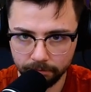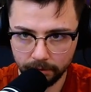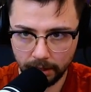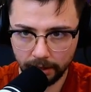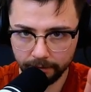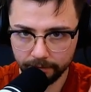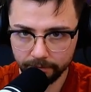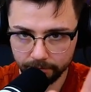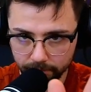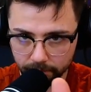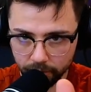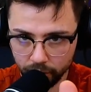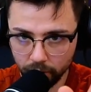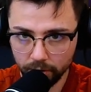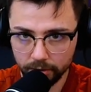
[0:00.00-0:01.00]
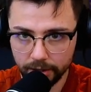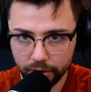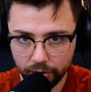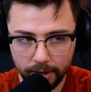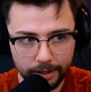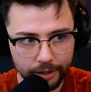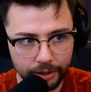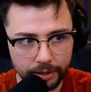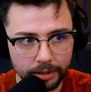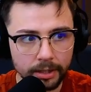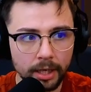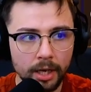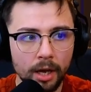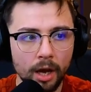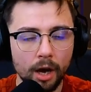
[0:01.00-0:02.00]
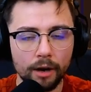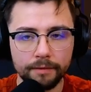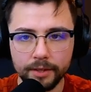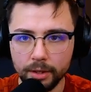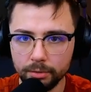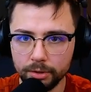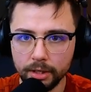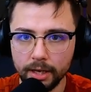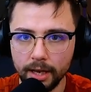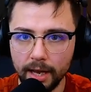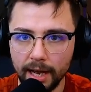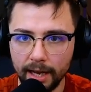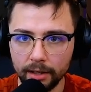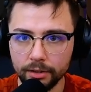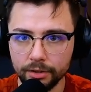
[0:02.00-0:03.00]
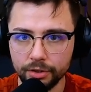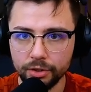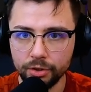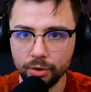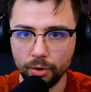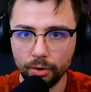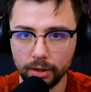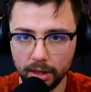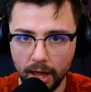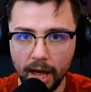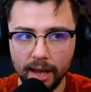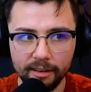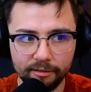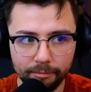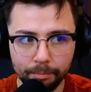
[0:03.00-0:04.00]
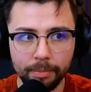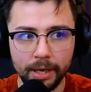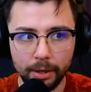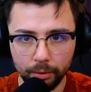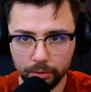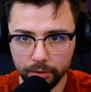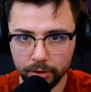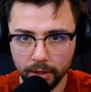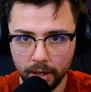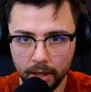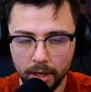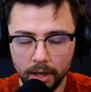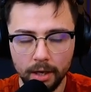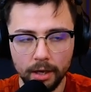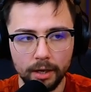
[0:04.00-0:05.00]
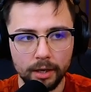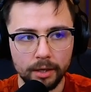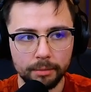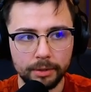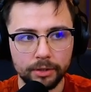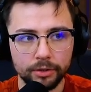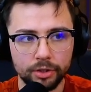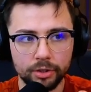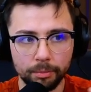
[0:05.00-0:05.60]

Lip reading: like your discretion of using it as your live build, because